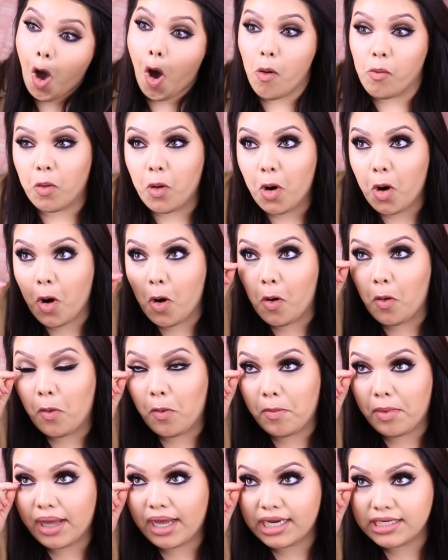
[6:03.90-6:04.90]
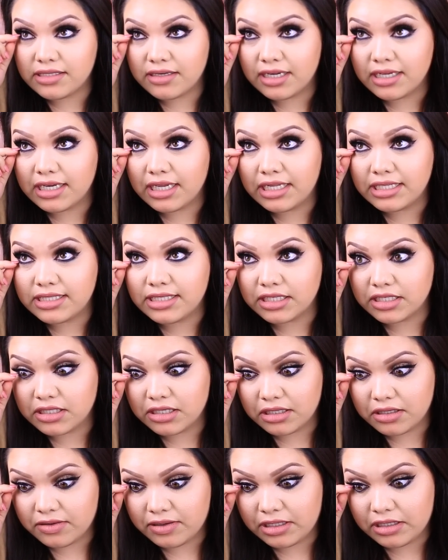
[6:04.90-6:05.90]
Oh, whoa, my eyes are like getting stuck
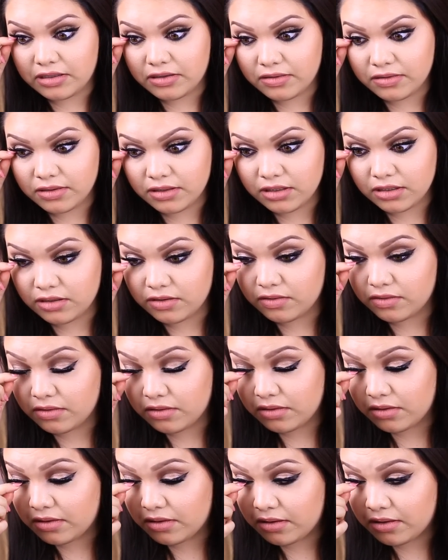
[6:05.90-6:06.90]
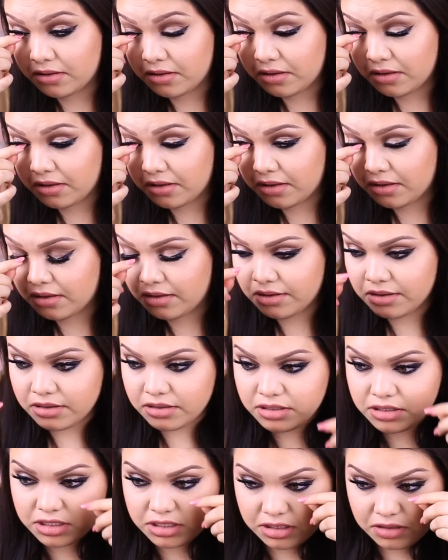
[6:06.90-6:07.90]
together right now. Yo.
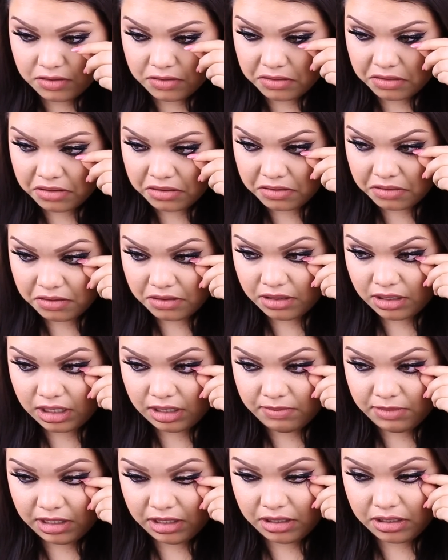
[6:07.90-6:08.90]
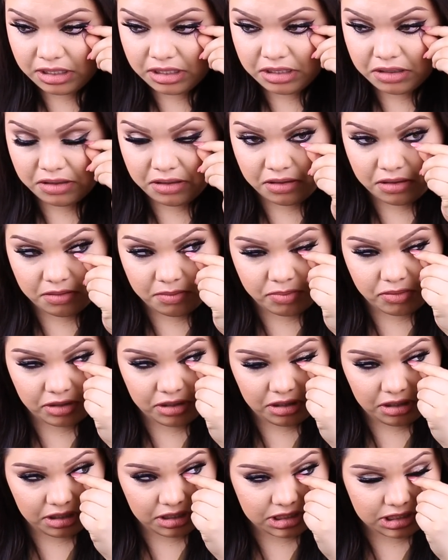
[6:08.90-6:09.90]
Dude, I'm like
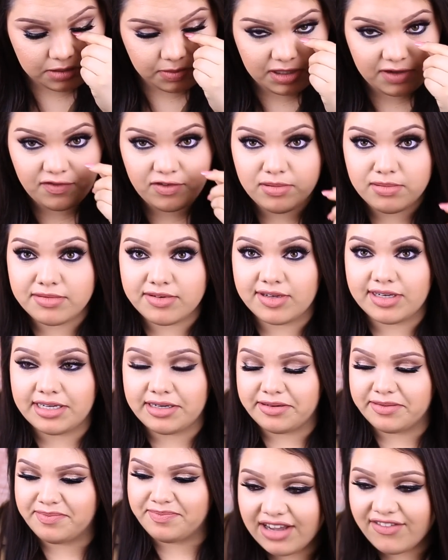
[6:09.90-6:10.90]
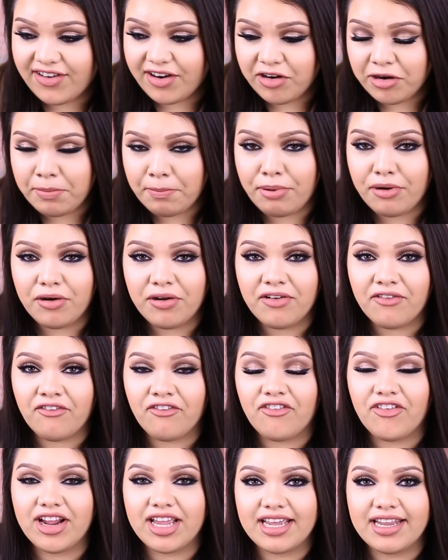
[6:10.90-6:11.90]
breathing in so many fumes right now. If I were to put a
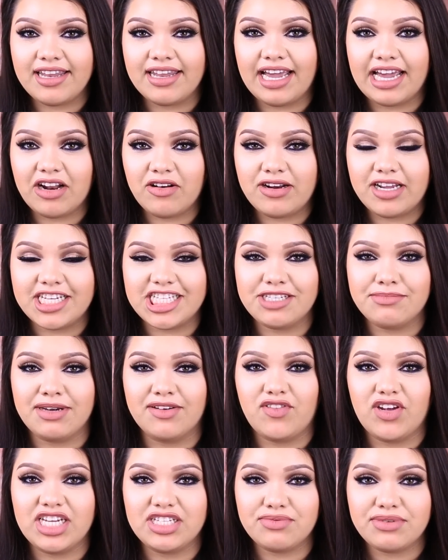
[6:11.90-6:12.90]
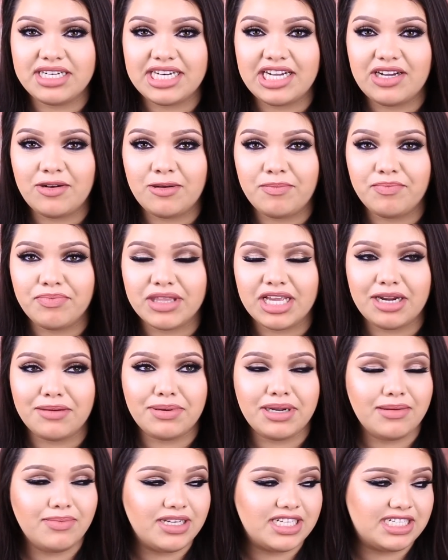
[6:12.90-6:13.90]
freaking lighter next to my face right now, I'd
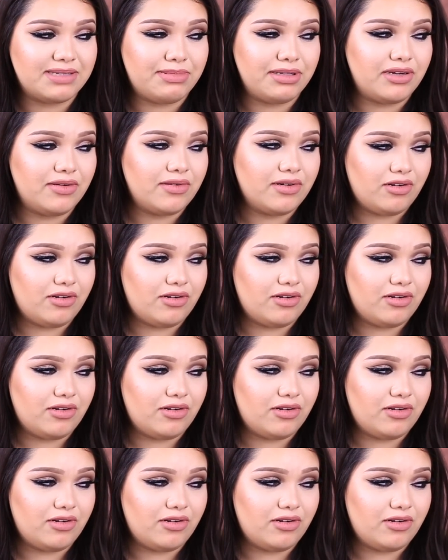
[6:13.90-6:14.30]
probably explode.